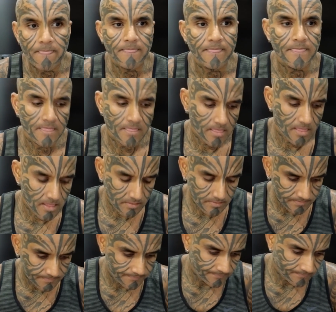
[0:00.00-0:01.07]

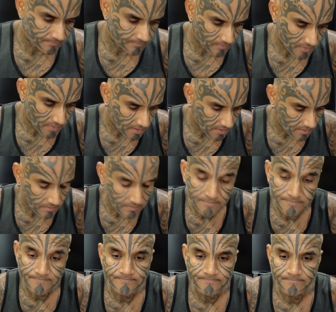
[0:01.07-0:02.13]

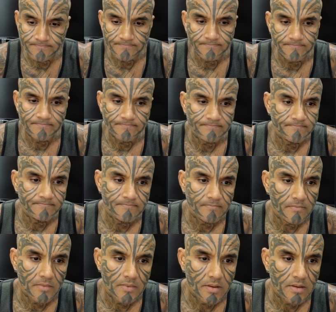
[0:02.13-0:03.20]

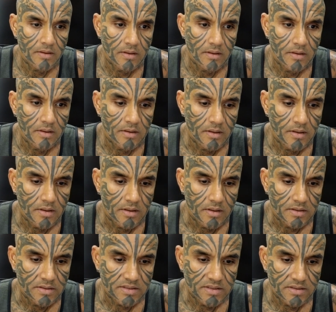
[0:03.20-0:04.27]

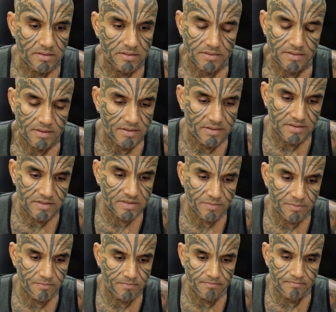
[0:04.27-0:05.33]

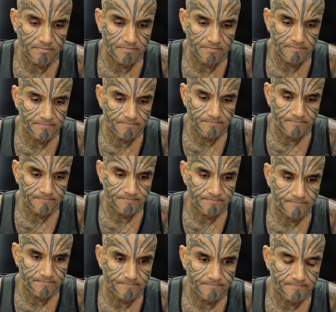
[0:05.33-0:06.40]

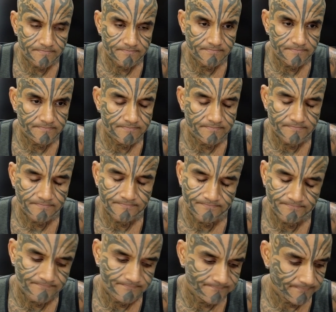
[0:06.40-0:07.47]

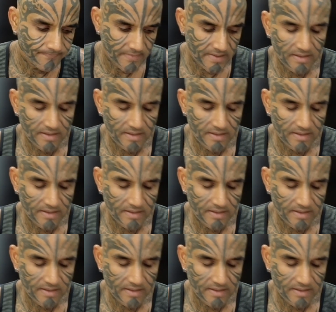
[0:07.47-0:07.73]
[no speech]